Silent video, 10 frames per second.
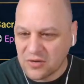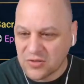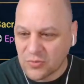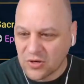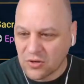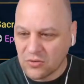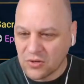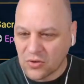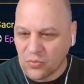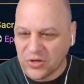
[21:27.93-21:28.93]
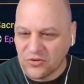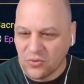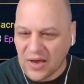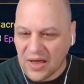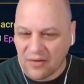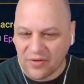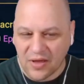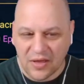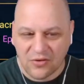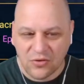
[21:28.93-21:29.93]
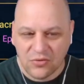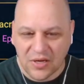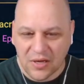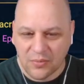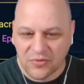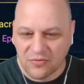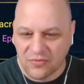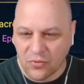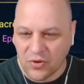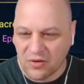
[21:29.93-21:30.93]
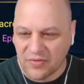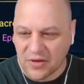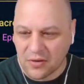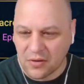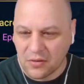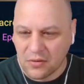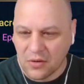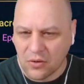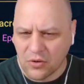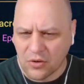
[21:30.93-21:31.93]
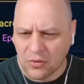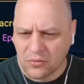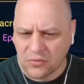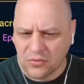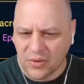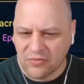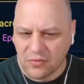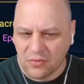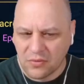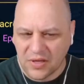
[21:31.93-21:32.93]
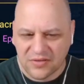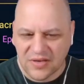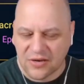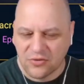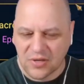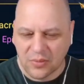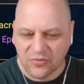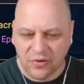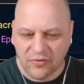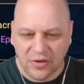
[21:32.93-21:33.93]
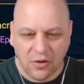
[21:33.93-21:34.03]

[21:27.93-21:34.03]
So I'm going to go look. We do have a 2x void event. No. Do we have? It's not a 2x void event.